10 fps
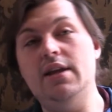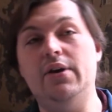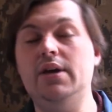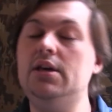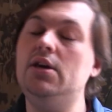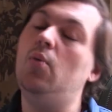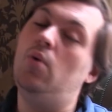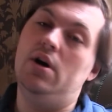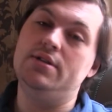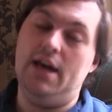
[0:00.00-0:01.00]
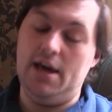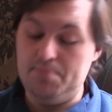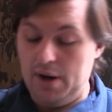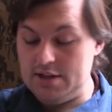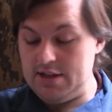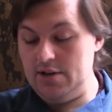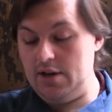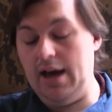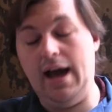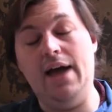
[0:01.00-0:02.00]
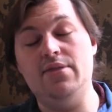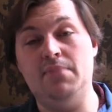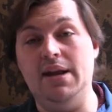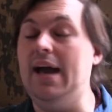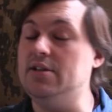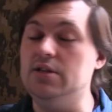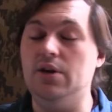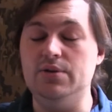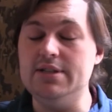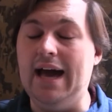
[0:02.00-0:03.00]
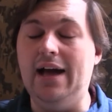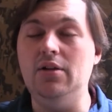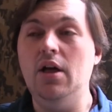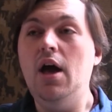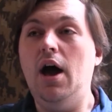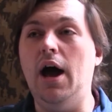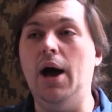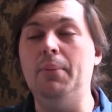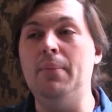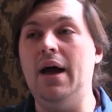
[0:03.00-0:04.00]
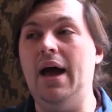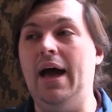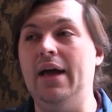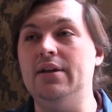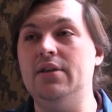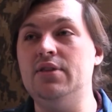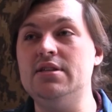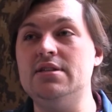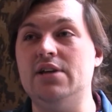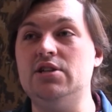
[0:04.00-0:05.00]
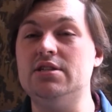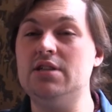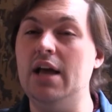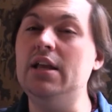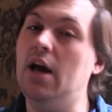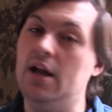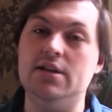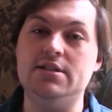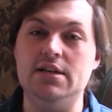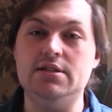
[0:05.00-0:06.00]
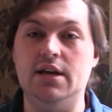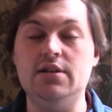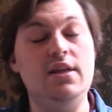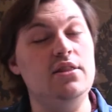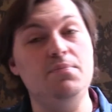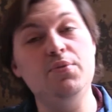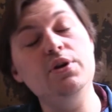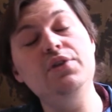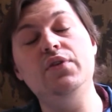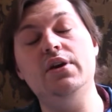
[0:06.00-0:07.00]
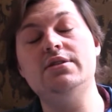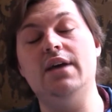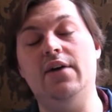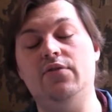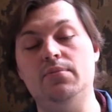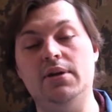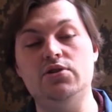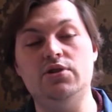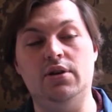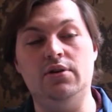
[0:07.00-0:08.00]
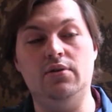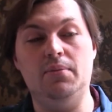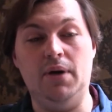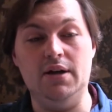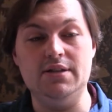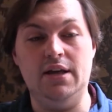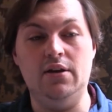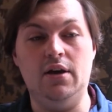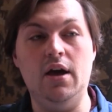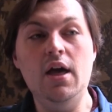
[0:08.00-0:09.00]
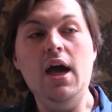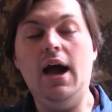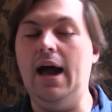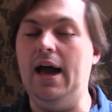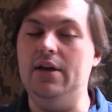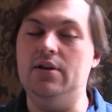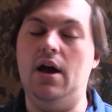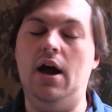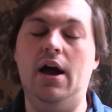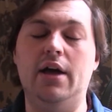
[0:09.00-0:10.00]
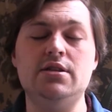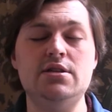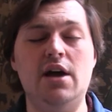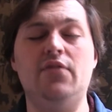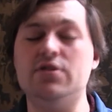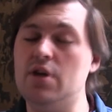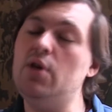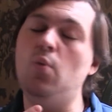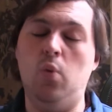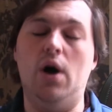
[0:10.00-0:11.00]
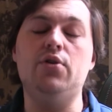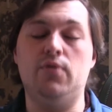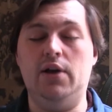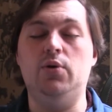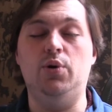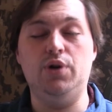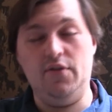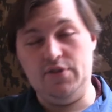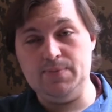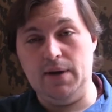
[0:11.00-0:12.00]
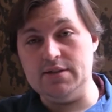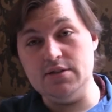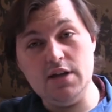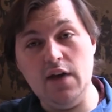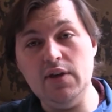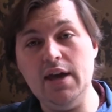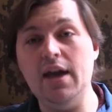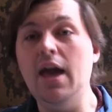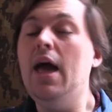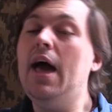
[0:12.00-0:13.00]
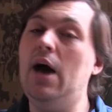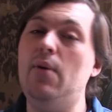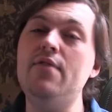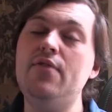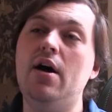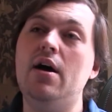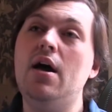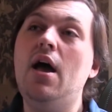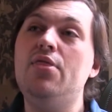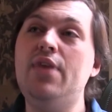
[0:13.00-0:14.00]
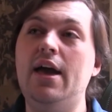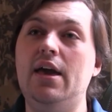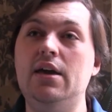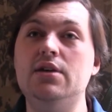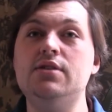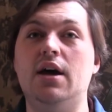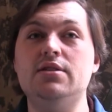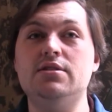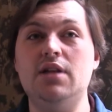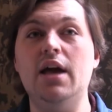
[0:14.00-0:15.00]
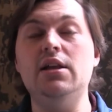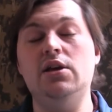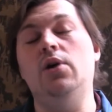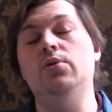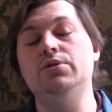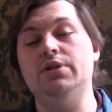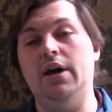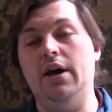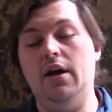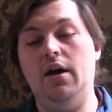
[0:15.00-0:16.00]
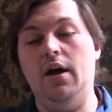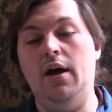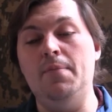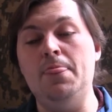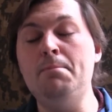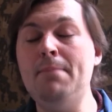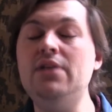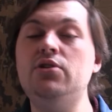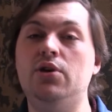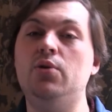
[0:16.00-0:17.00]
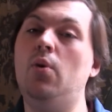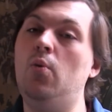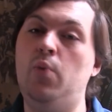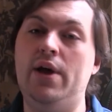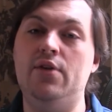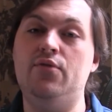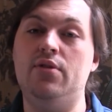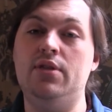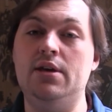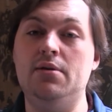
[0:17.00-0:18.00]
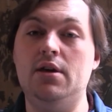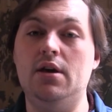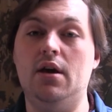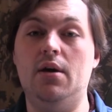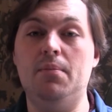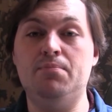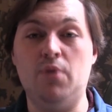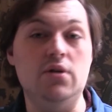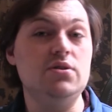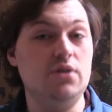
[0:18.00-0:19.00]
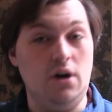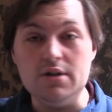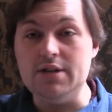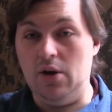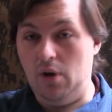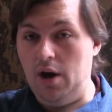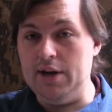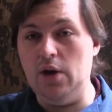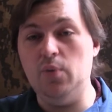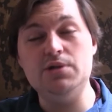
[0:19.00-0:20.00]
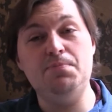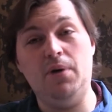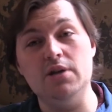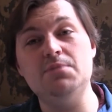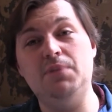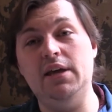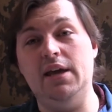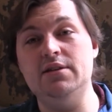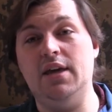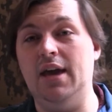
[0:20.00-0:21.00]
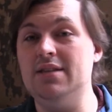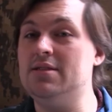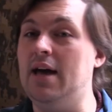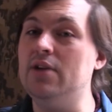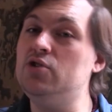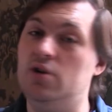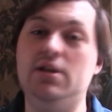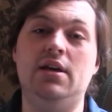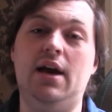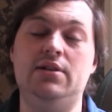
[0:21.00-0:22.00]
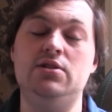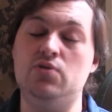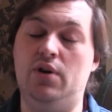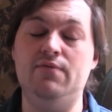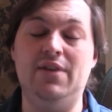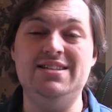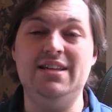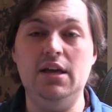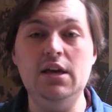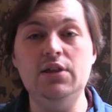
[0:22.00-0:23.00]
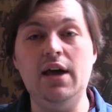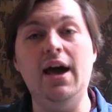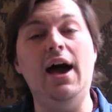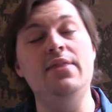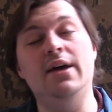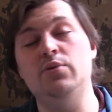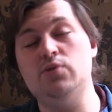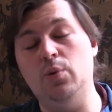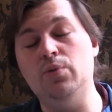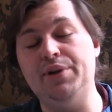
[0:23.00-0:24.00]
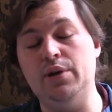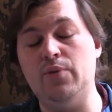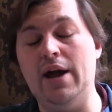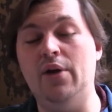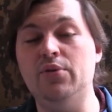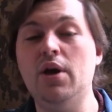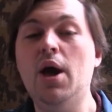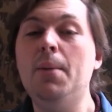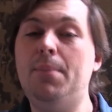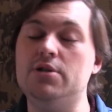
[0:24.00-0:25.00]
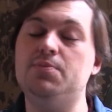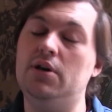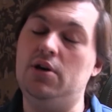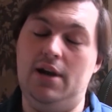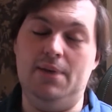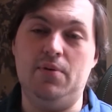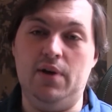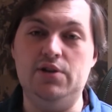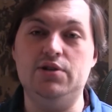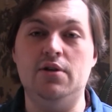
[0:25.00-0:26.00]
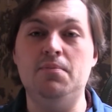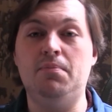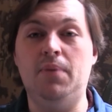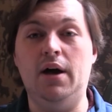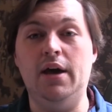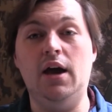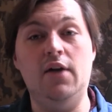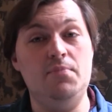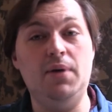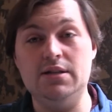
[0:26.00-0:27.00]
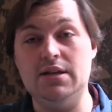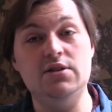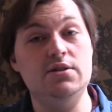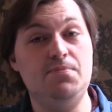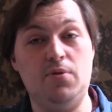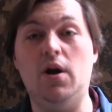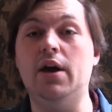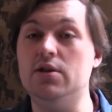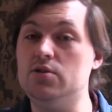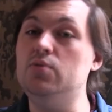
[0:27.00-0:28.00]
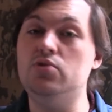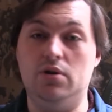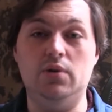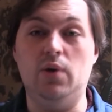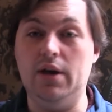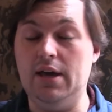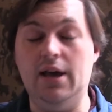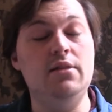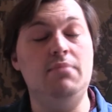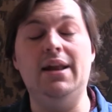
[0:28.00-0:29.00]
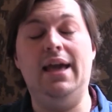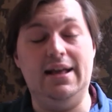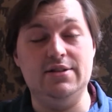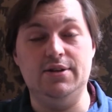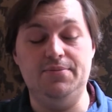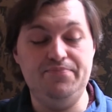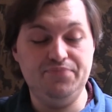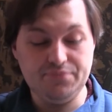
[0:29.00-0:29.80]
Now, he was a bartender at the Manhattan Hotel, and this is actually slightly earlier dated than the previous aforementioned bartender, and there's only one record of this person serving it. However, there is a slightly older menu with the Bronx cocktail on it, which possibly indicates that Johnny did not invent it either, and that it was already around, possibly a collaboration by other bartenders prior to Johnny working at the Manhattan.